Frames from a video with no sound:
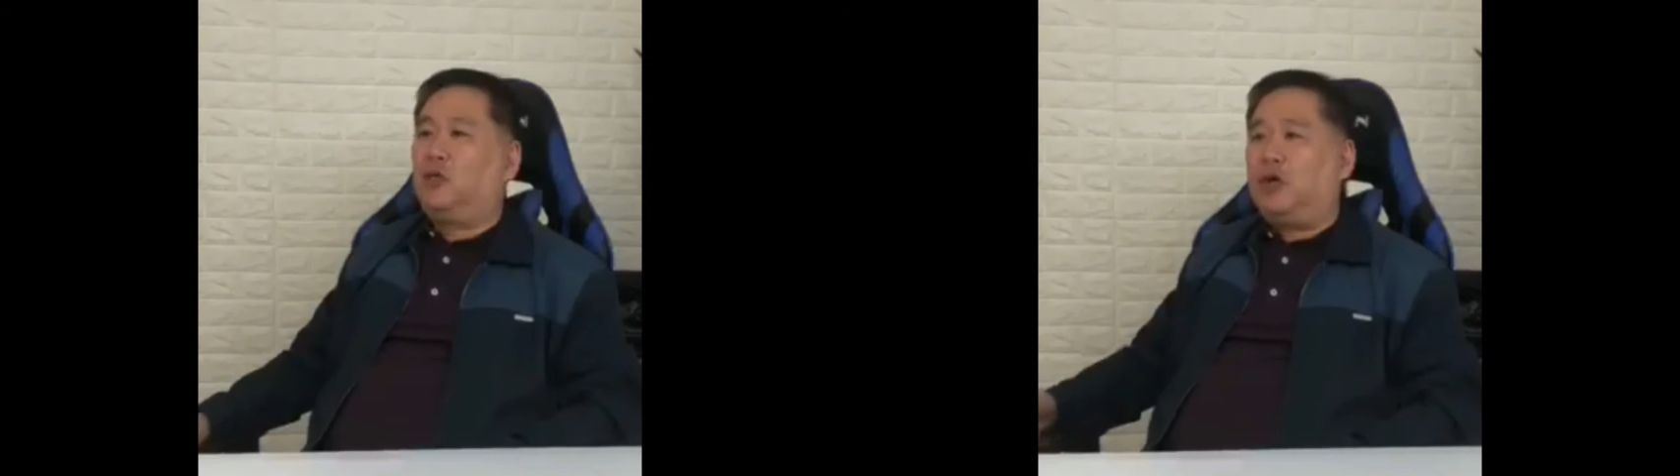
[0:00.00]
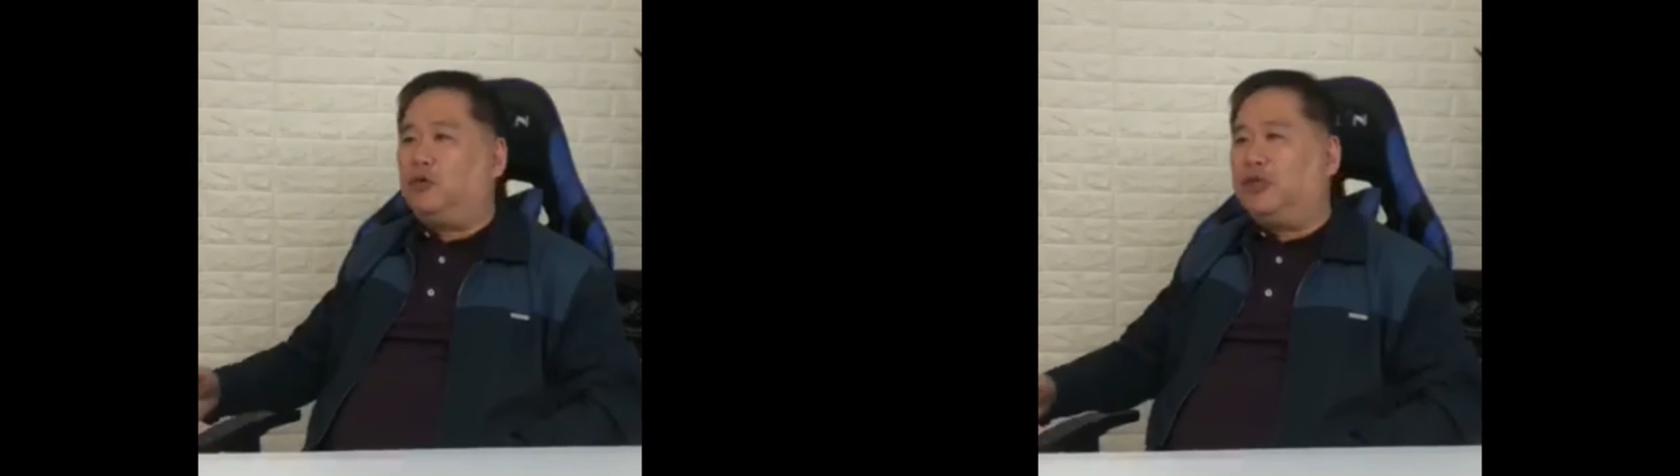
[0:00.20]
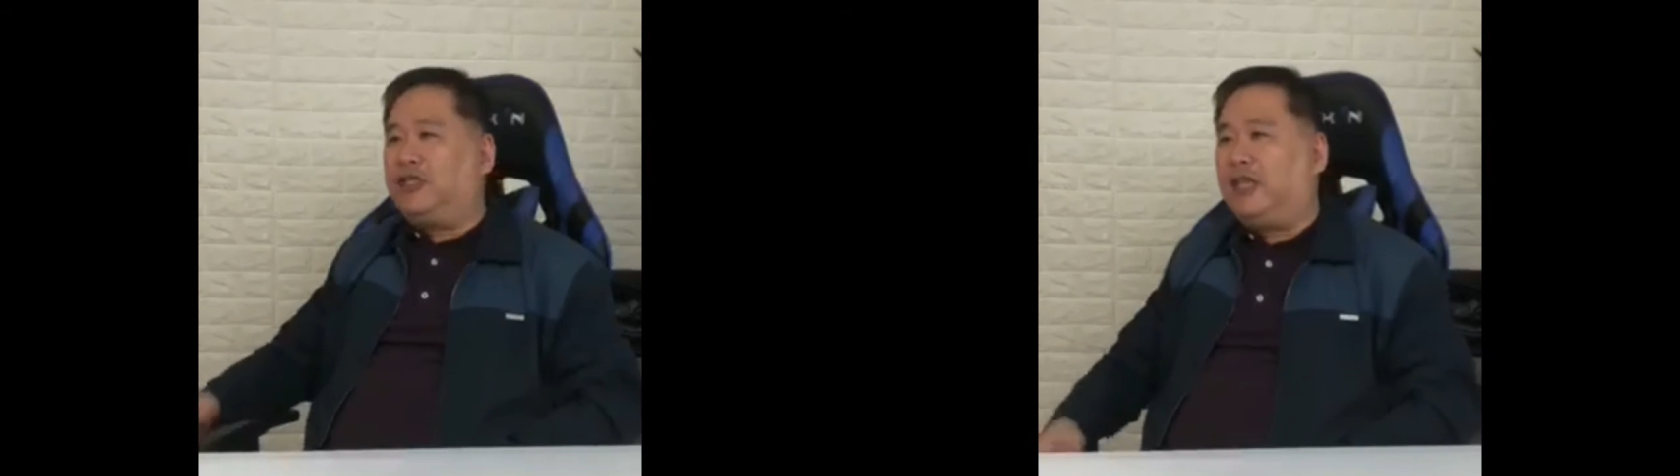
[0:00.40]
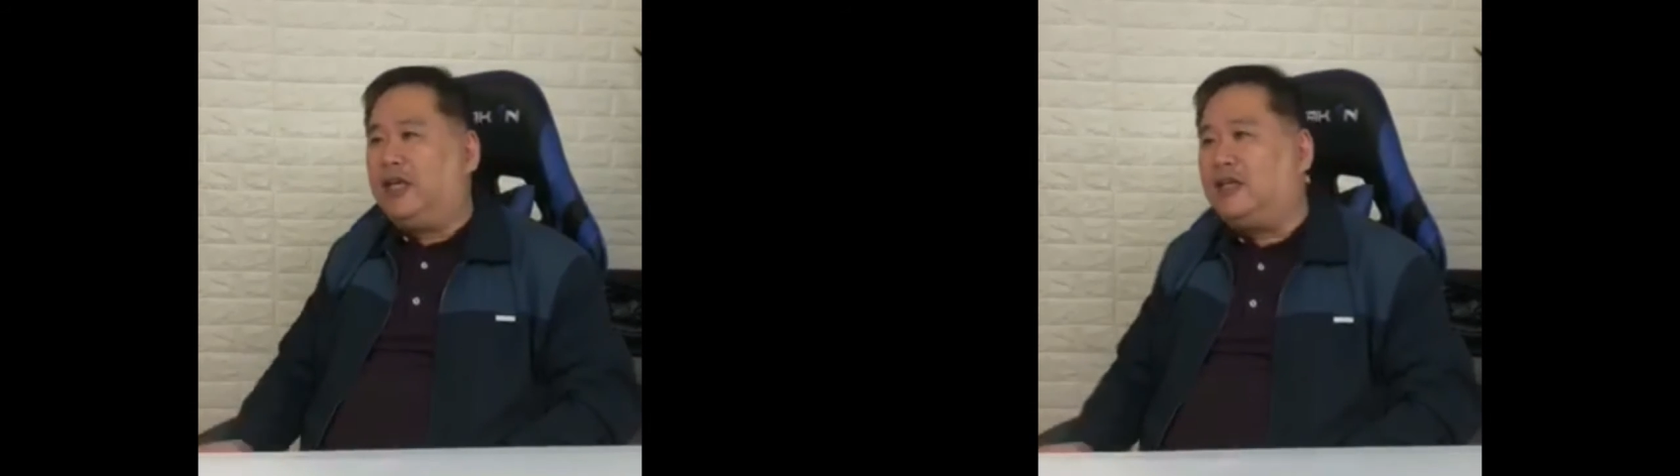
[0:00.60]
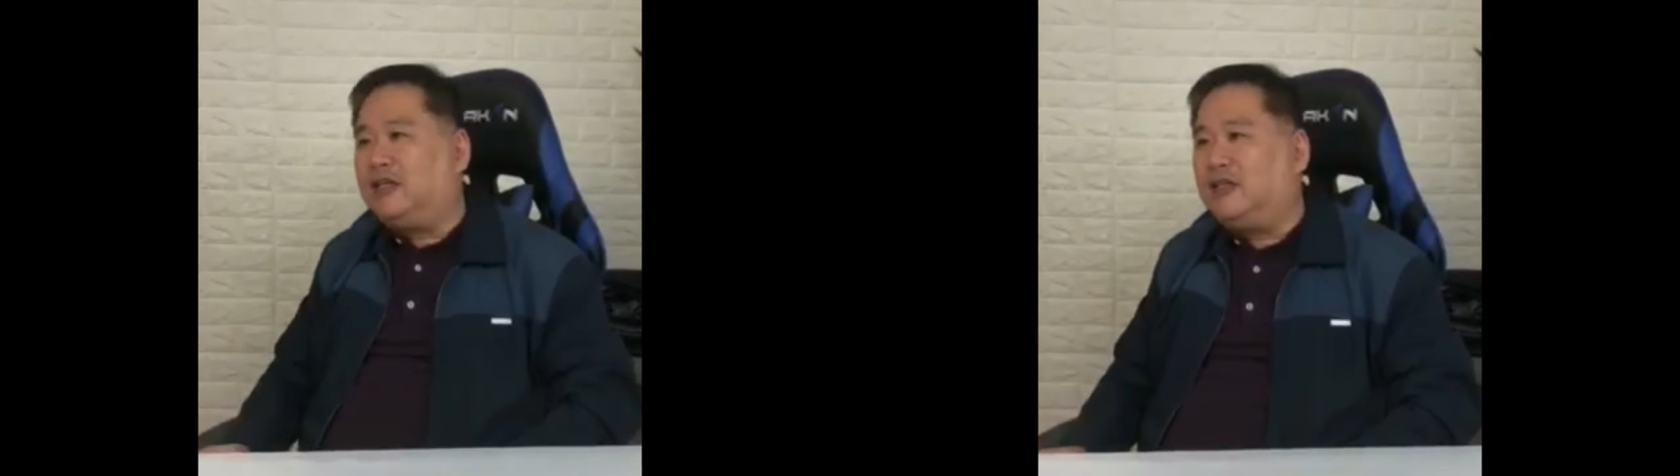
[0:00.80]
One would
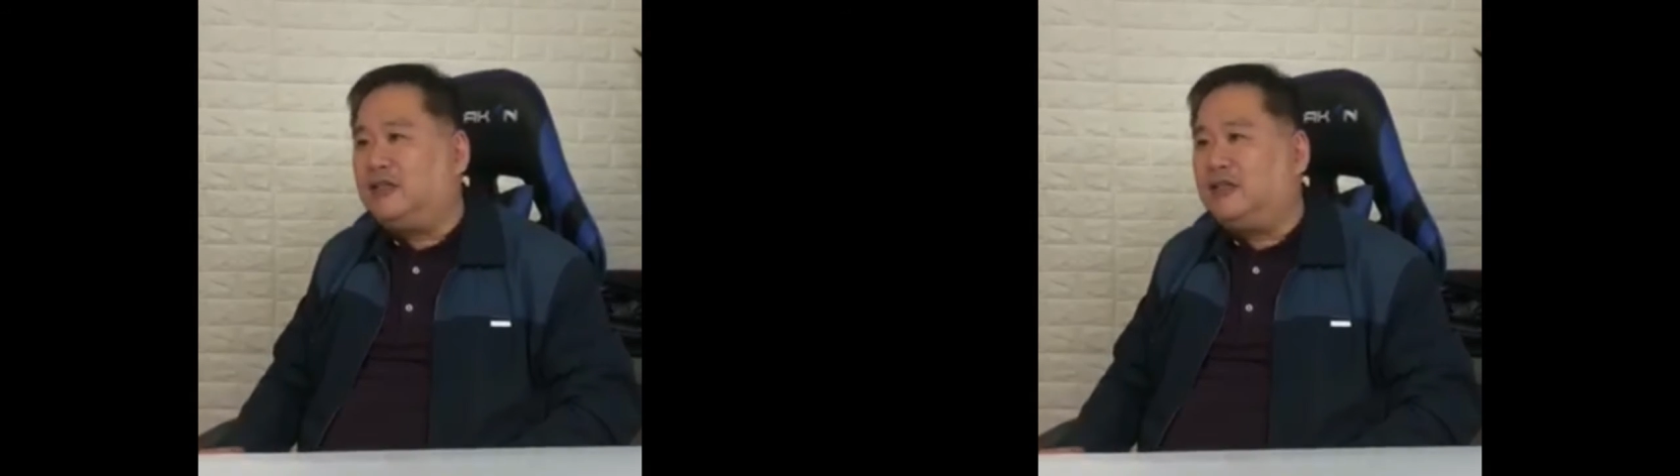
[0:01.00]
think